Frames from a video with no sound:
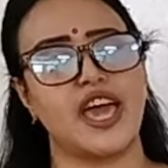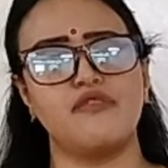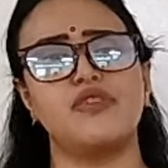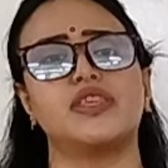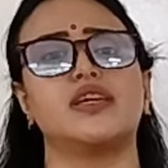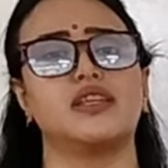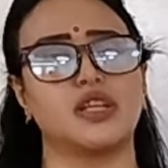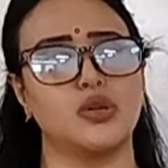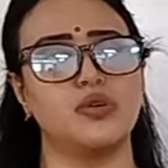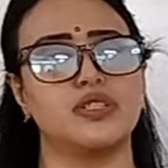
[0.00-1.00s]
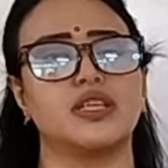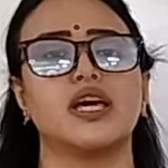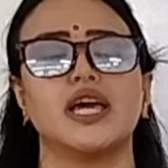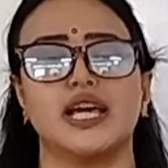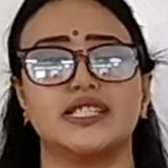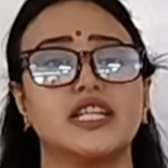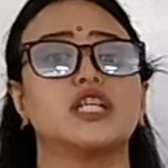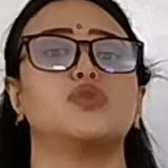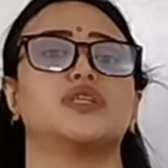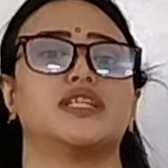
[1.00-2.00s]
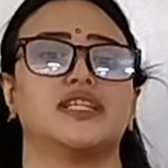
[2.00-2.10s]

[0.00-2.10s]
everything is included